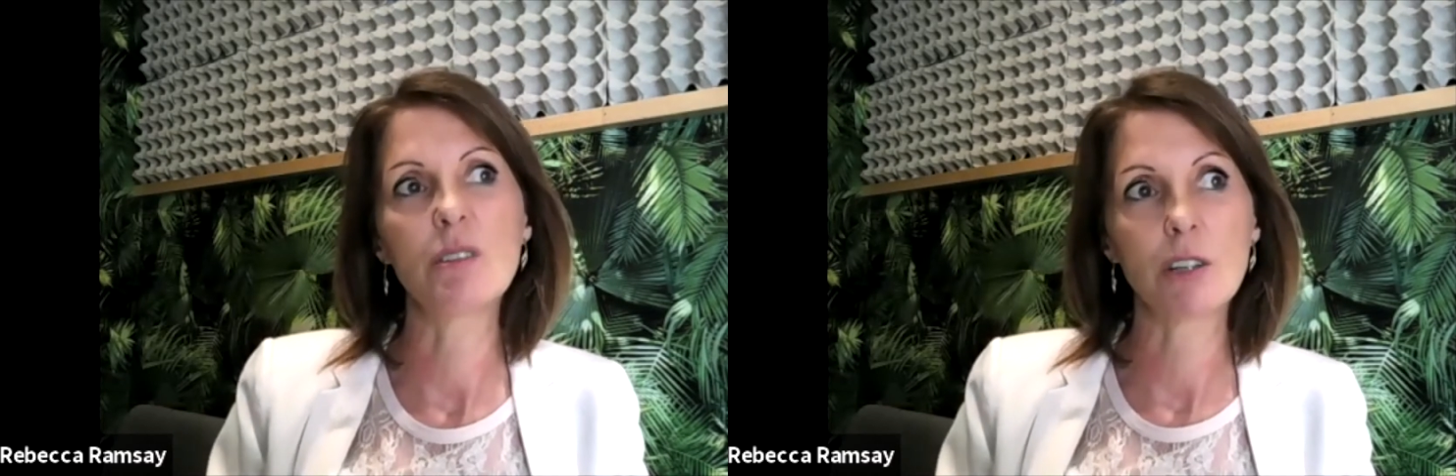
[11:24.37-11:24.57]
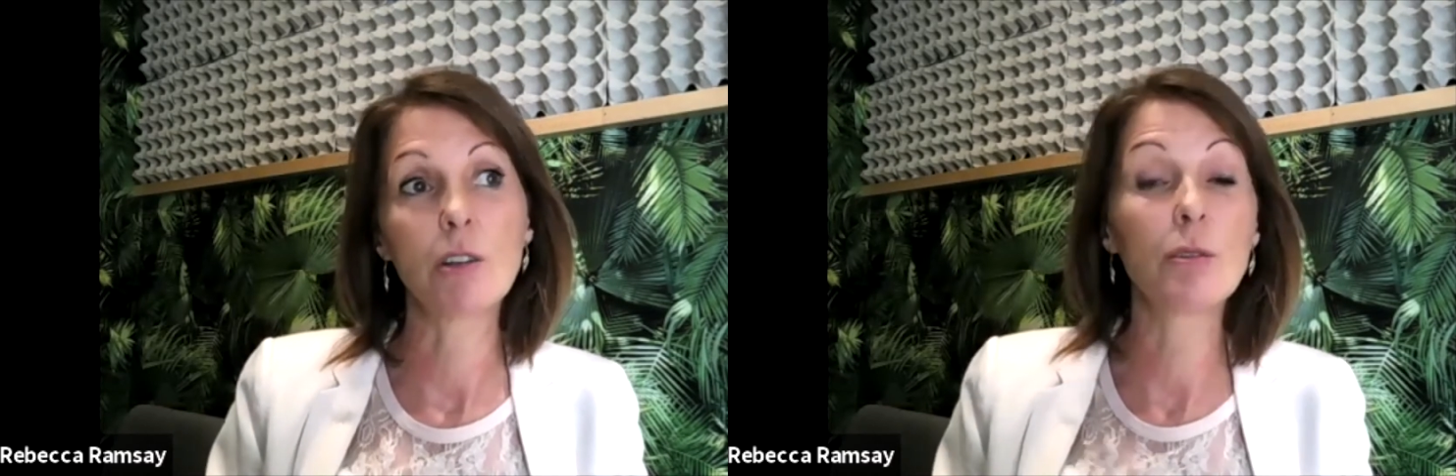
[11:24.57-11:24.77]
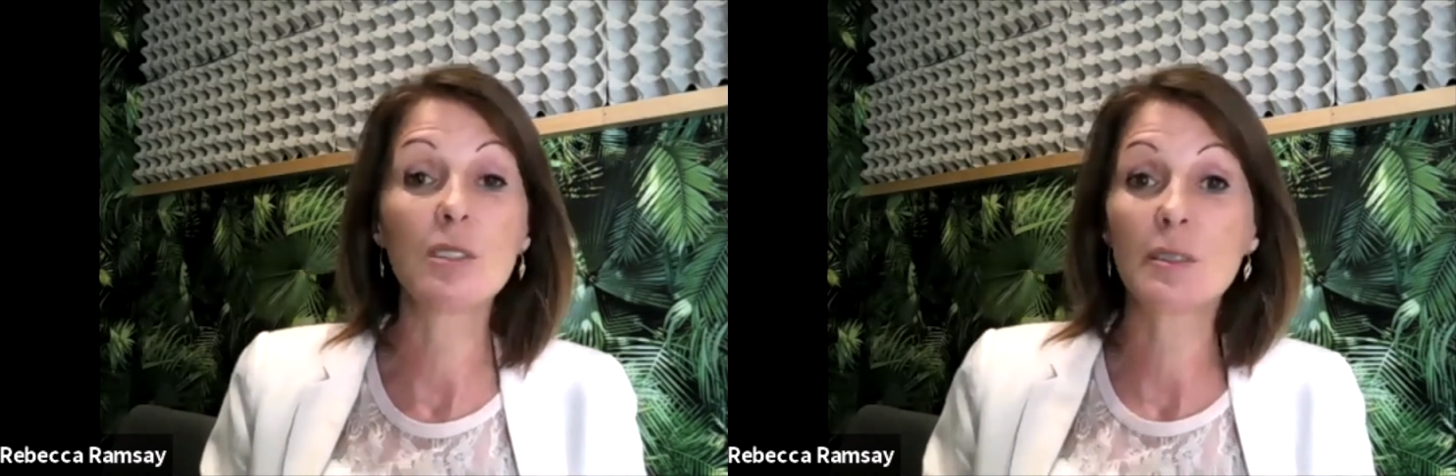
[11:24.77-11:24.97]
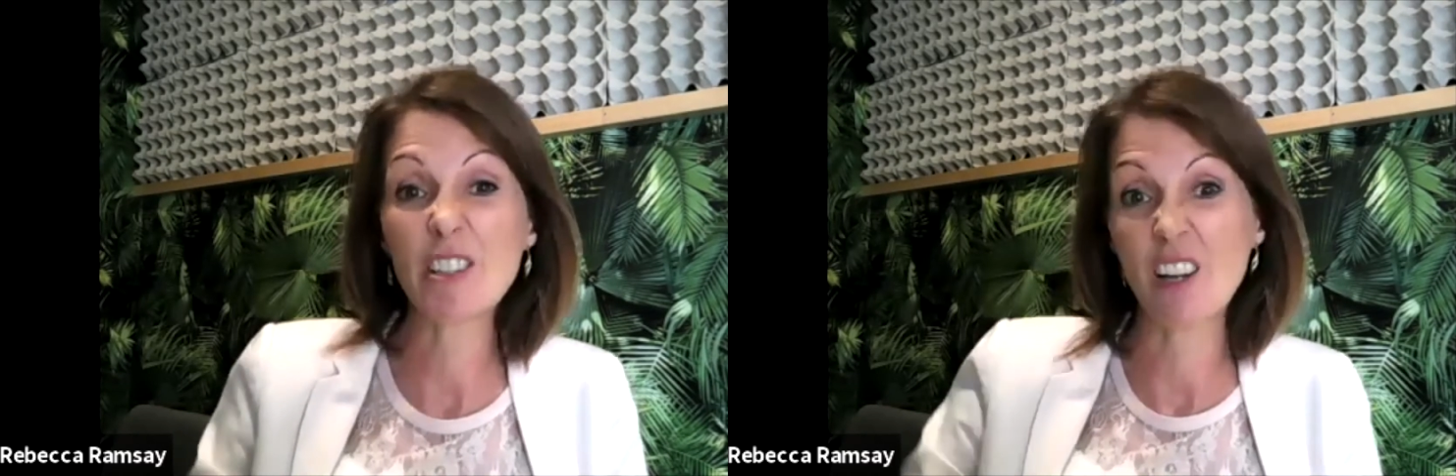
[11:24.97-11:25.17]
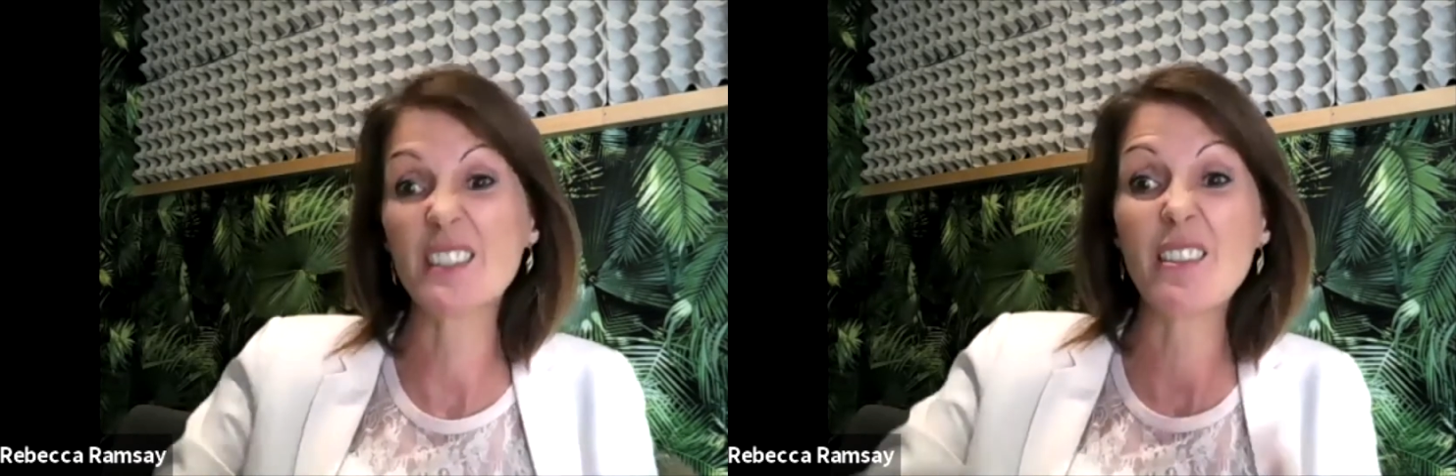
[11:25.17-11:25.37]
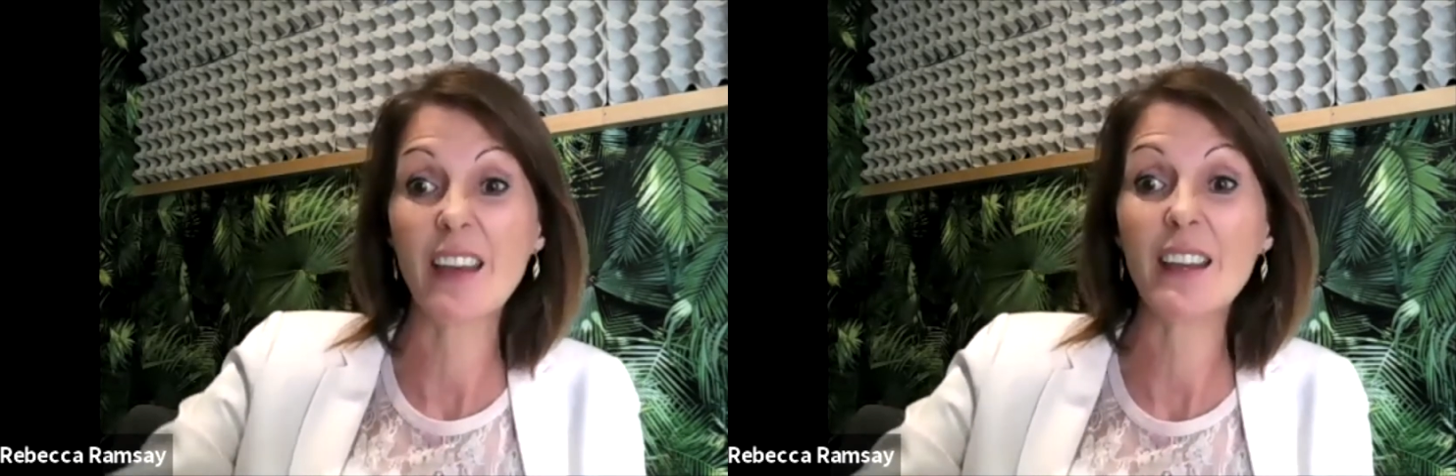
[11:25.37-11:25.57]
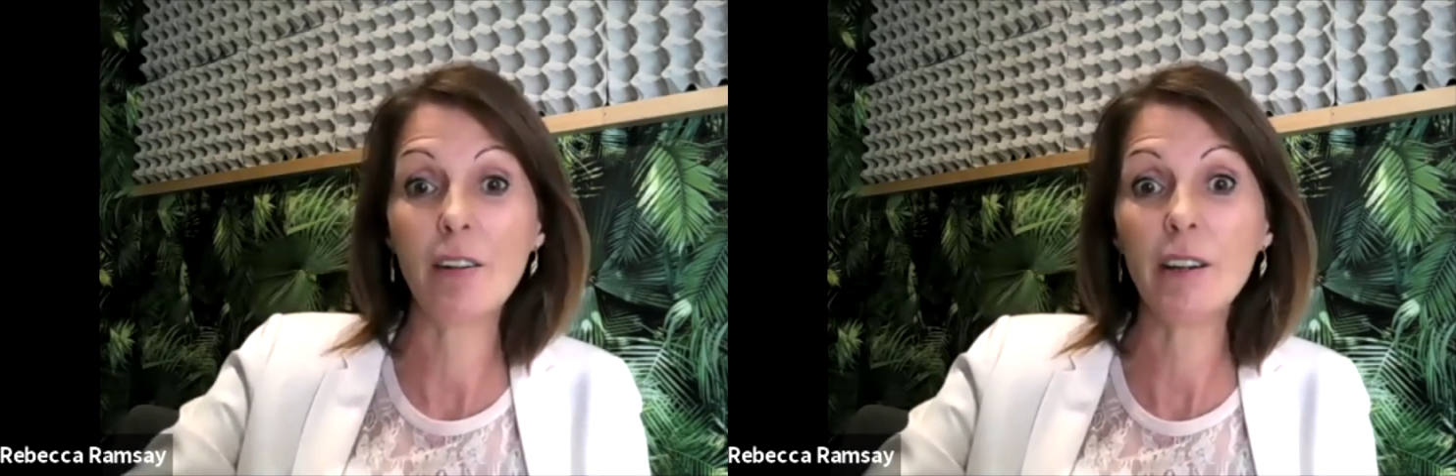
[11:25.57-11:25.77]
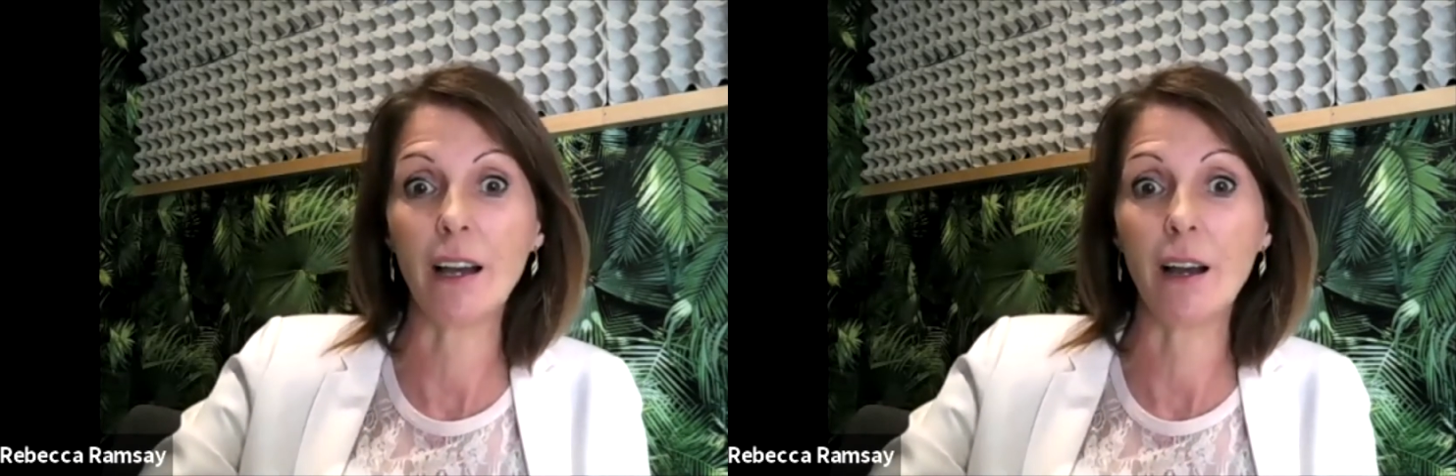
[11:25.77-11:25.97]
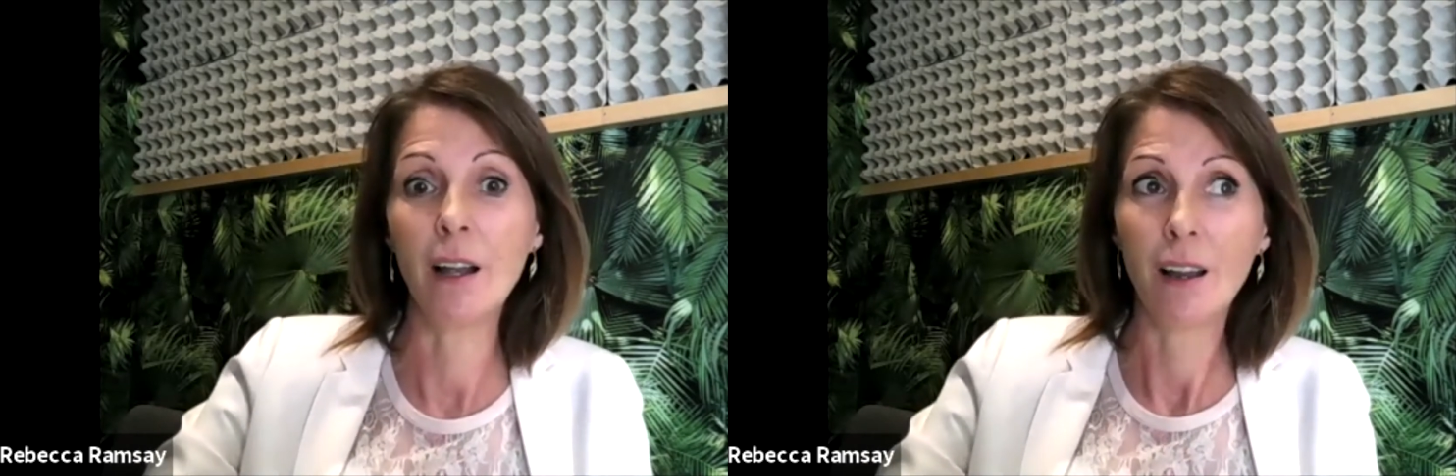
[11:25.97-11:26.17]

who specializes in that area.